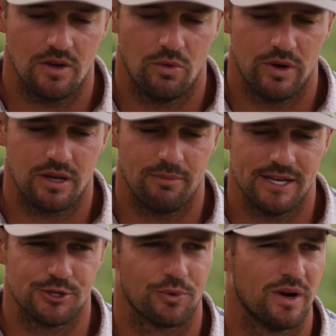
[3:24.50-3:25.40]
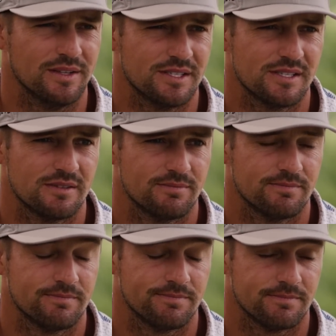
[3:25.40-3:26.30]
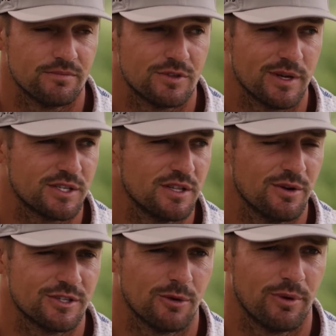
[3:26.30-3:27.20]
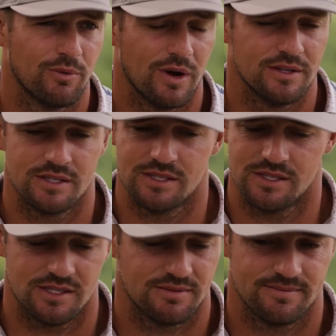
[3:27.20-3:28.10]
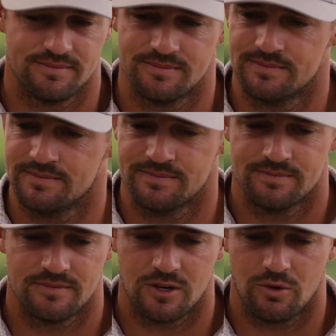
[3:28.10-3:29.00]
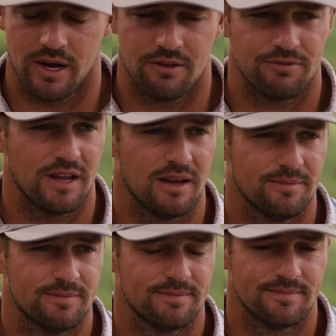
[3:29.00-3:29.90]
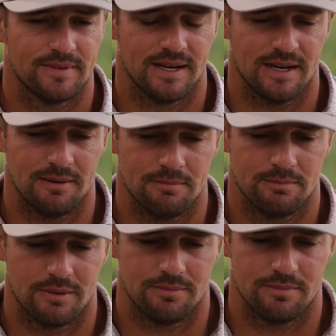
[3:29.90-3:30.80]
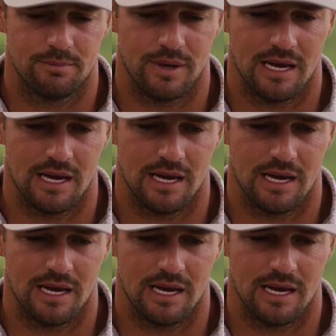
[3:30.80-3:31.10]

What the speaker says: Winning a major once, especially the US Open once, is quite a feat. But being